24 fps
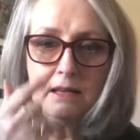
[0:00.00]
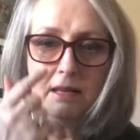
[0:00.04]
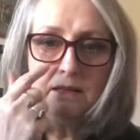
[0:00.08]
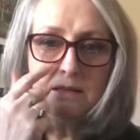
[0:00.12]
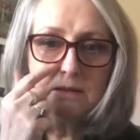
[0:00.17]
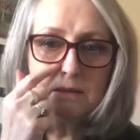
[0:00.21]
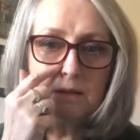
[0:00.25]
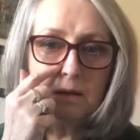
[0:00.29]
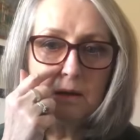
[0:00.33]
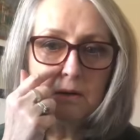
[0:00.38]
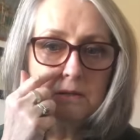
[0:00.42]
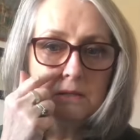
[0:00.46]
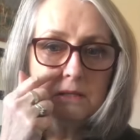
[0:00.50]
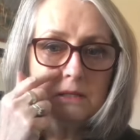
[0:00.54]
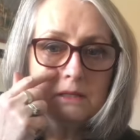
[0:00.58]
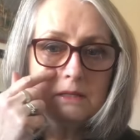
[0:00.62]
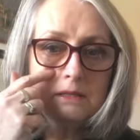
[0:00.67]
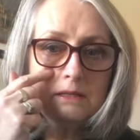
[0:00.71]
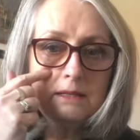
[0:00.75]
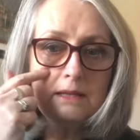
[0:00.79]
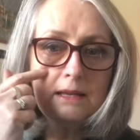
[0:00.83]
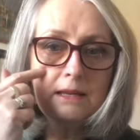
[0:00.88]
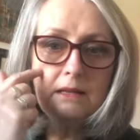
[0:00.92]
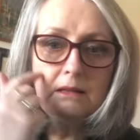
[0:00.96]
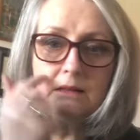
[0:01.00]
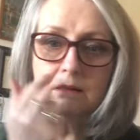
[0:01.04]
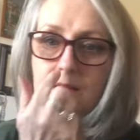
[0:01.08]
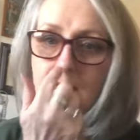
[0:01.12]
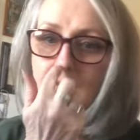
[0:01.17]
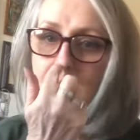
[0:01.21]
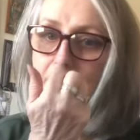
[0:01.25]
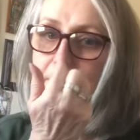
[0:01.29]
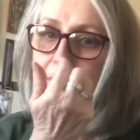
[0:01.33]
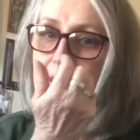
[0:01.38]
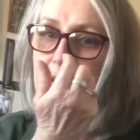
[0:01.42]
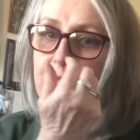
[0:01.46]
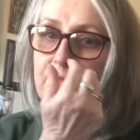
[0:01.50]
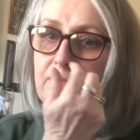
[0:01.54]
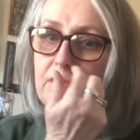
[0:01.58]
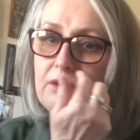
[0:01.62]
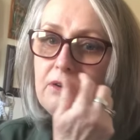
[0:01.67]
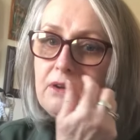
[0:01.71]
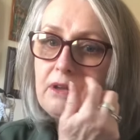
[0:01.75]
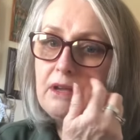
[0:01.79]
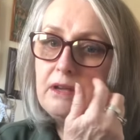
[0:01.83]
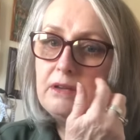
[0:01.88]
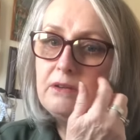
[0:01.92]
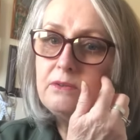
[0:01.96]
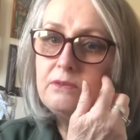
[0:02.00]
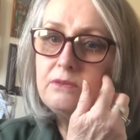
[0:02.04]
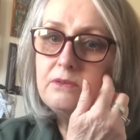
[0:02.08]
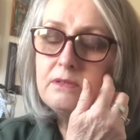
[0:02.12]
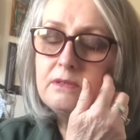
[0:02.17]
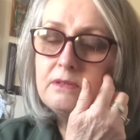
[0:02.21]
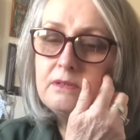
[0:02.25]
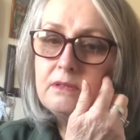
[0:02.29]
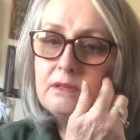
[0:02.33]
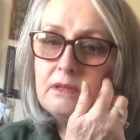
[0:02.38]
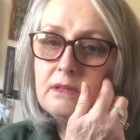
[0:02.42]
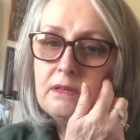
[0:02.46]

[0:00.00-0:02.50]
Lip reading: it's going to seal above your nose.